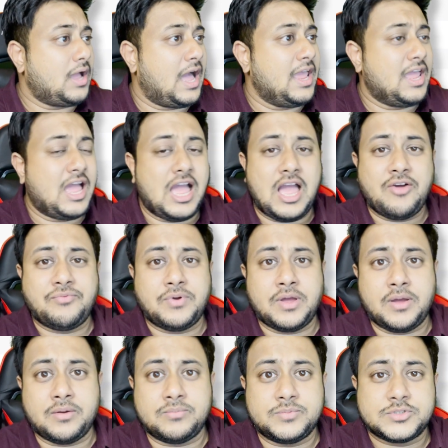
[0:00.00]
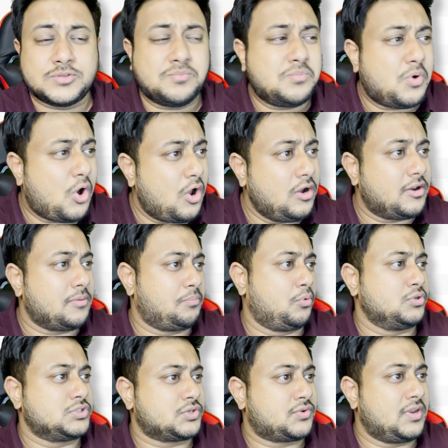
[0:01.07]
I have a small
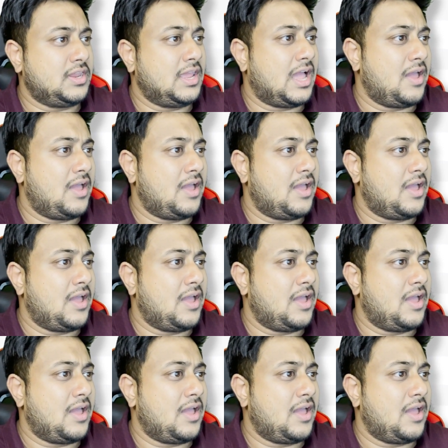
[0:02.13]
repository,